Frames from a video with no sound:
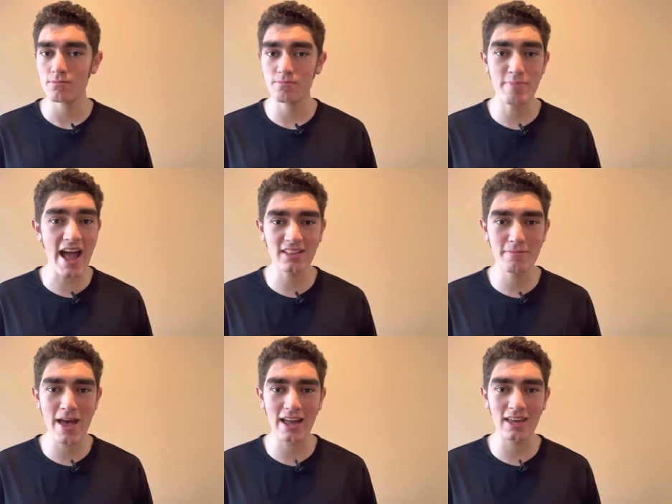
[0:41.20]
back to
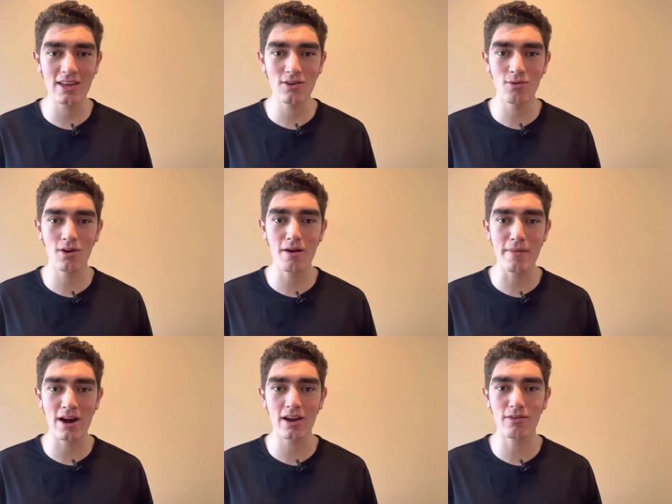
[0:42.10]
back indoor
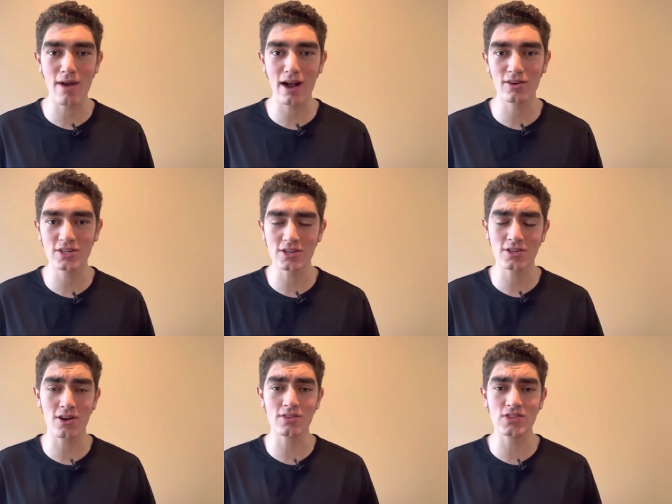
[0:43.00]
American records to
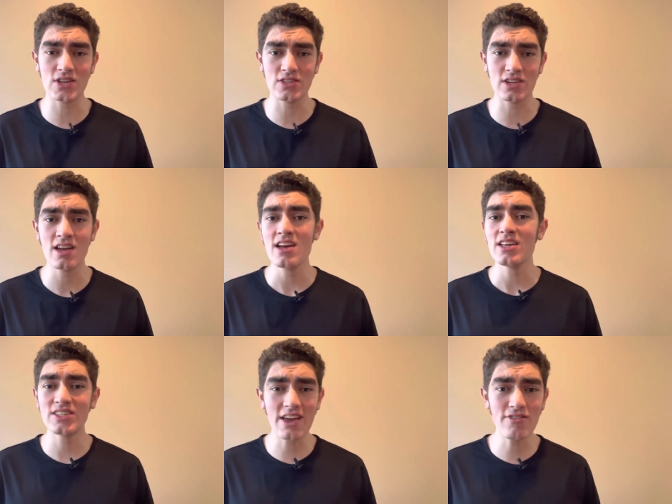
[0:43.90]
start the season
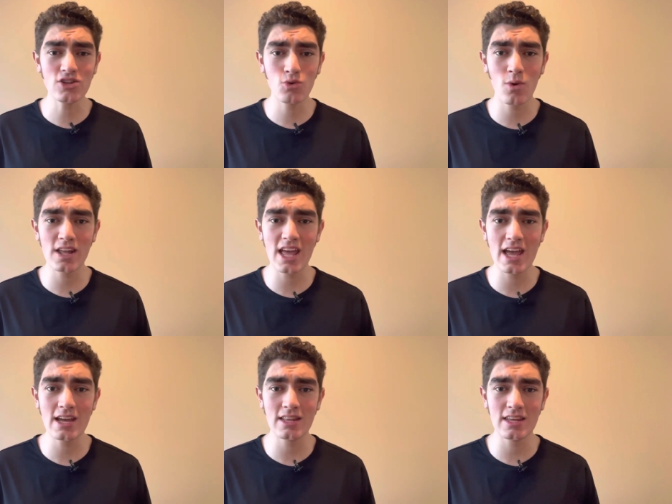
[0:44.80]

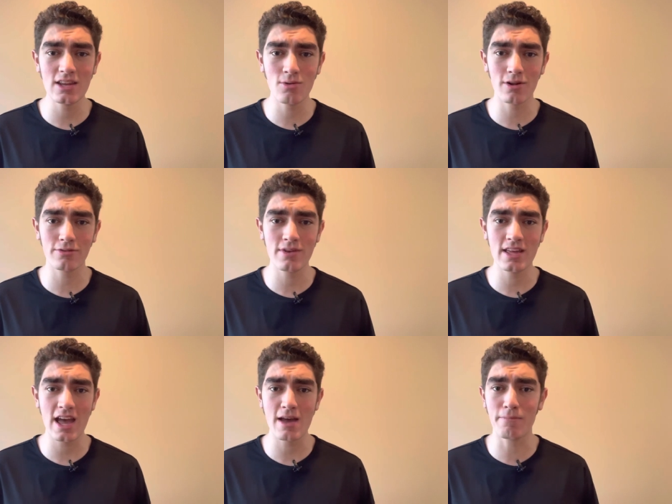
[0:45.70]
728 in the indoor
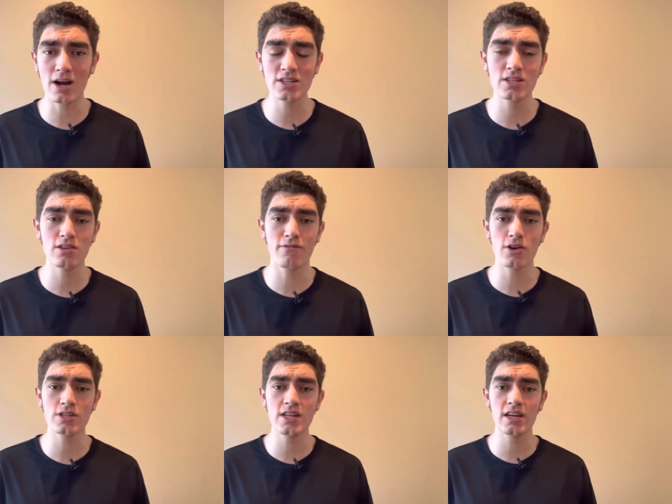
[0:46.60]
3K at Boston
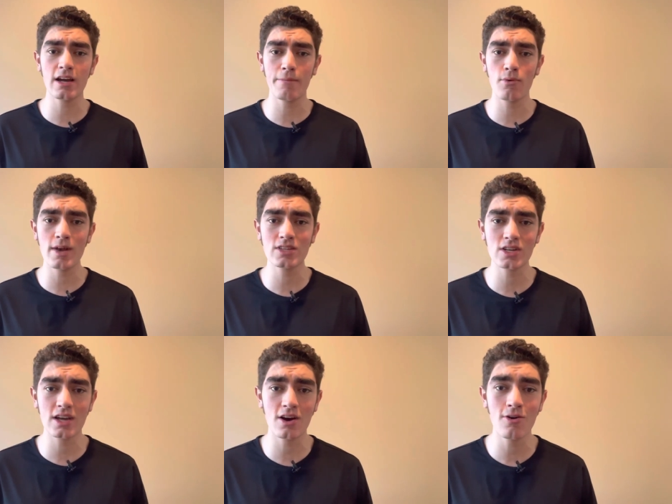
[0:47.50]
University a couple weeks
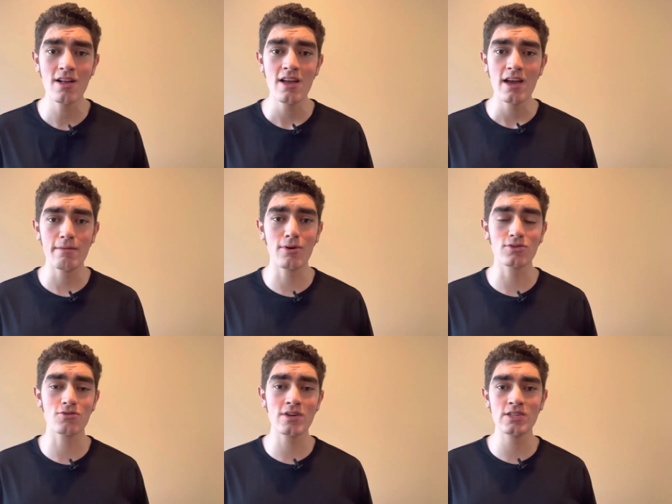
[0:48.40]
ago. And
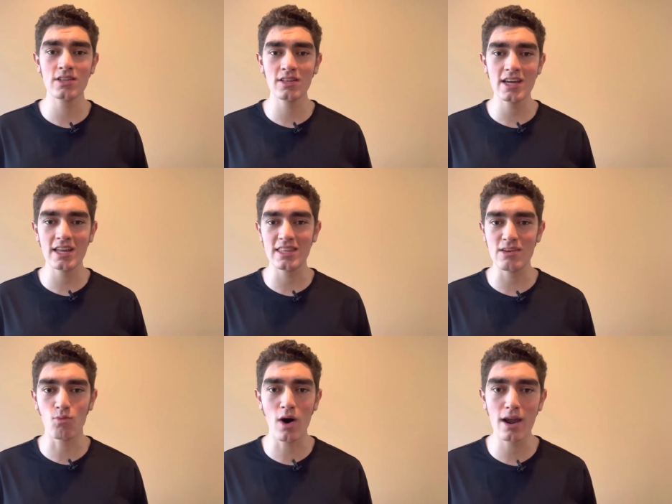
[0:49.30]
most recently in
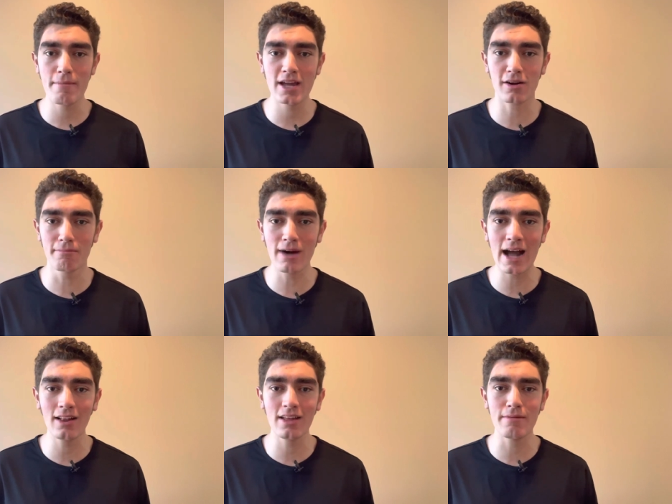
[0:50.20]
the Wanamaker
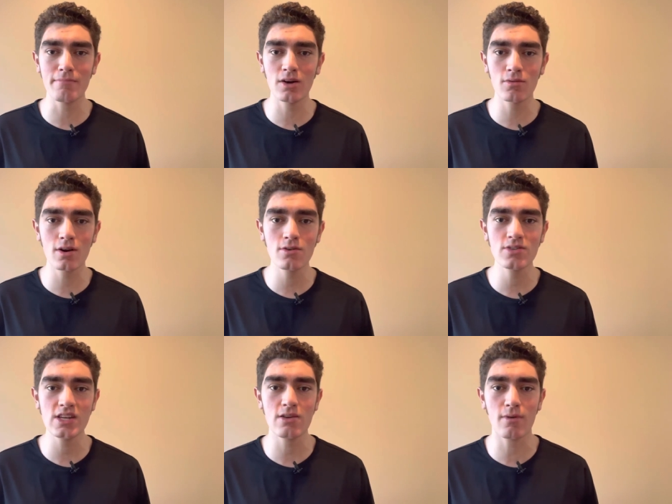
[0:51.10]
Mile at
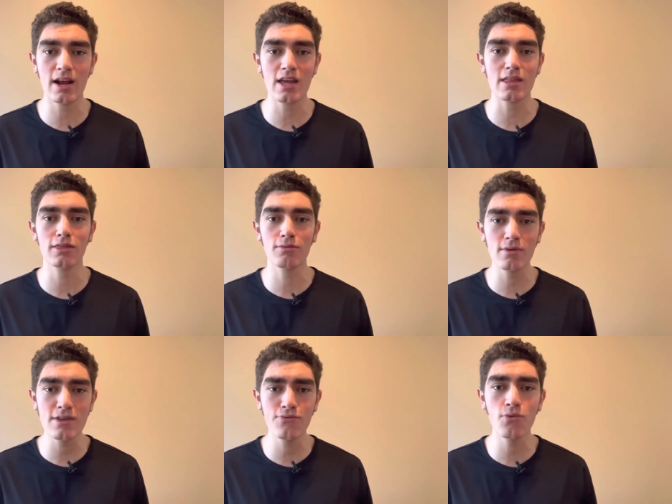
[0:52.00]
Millrose, he ran a
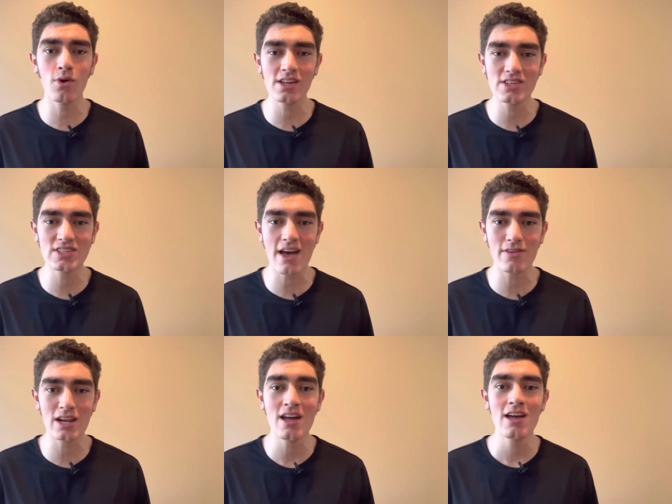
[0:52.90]

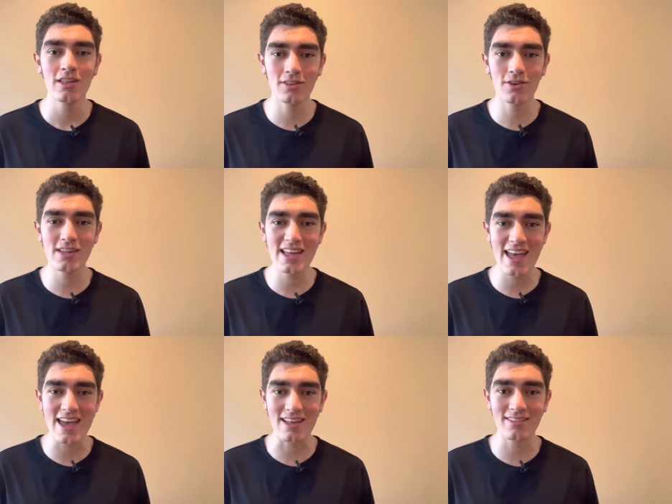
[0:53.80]

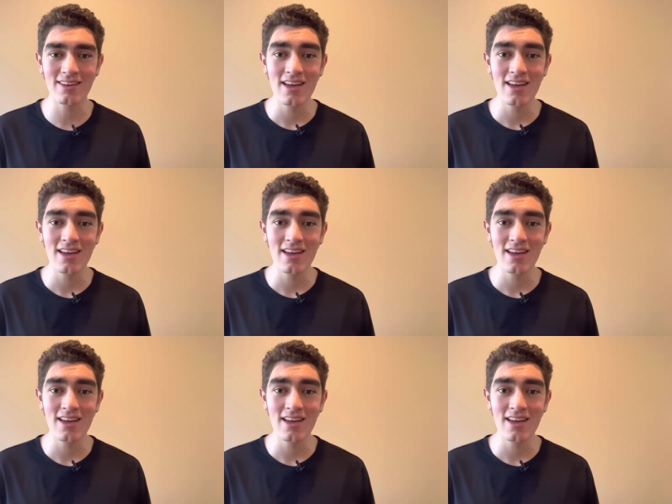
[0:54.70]
347.38.